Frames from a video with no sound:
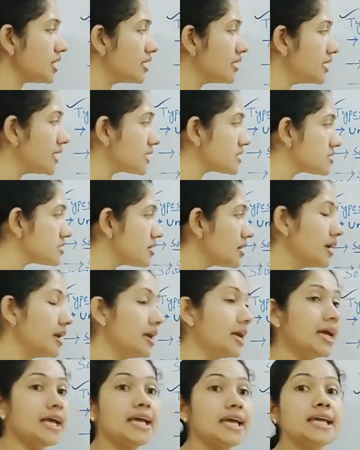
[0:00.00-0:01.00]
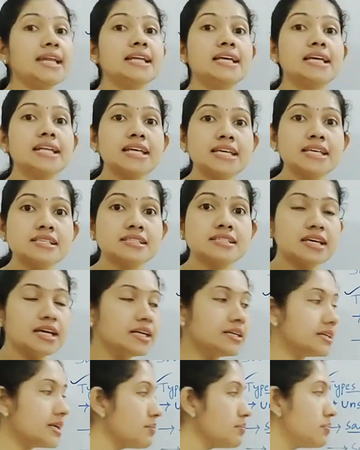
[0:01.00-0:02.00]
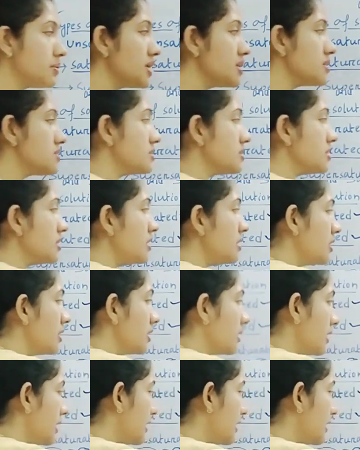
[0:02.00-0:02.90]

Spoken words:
Next, increase in temperature.